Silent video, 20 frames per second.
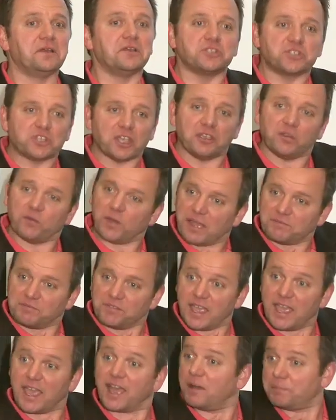So you have
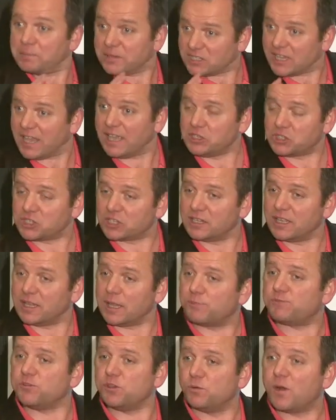now
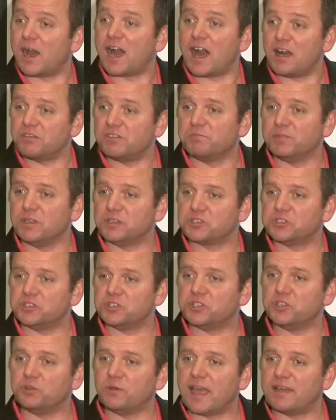potentially, if you are the business, you